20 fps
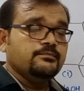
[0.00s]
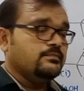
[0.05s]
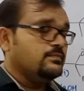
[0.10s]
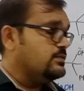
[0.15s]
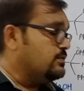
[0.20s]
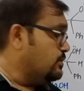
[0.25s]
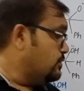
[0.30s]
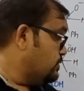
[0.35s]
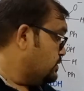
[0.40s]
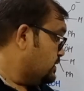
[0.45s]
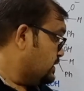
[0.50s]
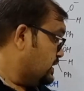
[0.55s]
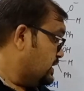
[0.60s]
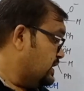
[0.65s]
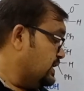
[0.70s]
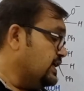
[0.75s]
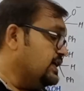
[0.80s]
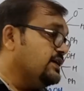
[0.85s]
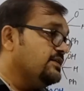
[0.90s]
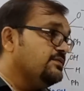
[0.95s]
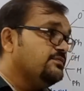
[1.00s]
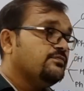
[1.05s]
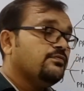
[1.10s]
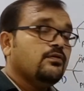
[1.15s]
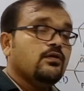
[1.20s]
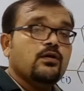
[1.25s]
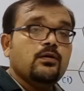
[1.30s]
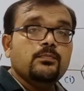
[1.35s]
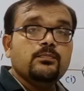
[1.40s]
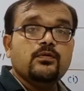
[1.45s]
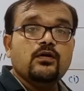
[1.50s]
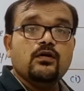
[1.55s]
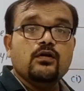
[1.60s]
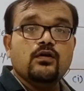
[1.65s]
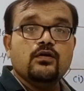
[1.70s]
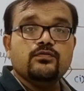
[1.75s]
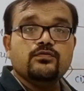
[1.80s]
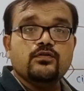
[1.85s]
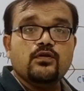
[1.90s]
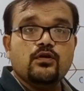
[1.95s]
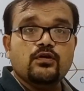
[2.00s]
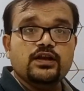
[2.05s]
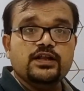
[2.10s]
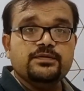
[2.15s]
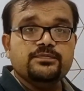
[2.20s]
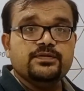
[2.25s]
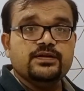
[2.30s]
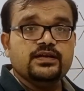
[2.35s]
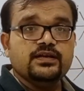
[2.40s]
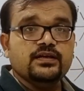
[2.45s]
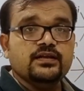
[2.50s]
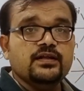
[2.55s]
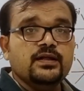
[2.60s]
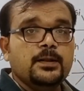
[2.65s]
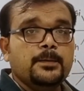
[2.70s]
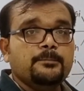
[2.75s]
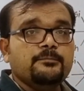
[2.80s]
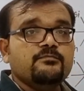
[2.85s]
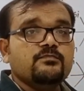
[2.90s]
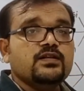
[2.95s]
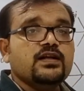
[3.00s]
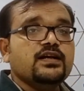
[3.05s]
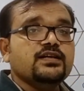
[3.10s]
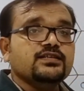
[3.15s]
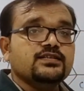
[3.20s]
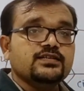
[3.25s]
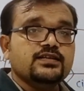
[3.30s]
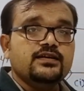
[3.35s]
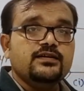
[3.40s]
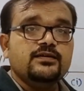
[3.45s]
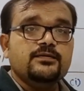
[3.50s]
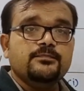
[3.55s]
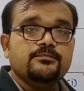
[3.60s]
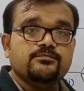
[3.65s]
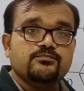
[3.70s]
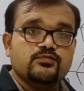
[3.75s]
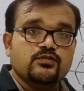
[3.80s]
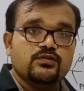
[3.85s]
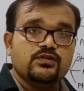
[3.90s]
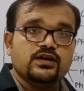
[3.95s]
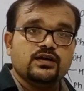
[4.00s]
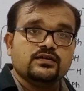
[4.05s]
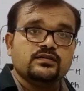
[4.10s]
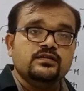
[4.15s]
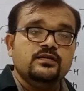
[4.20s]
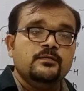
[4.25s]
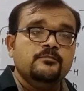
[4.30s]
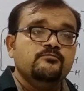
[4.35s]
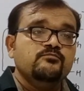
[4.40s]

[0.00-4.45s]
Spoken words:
or E form of olefin as a product.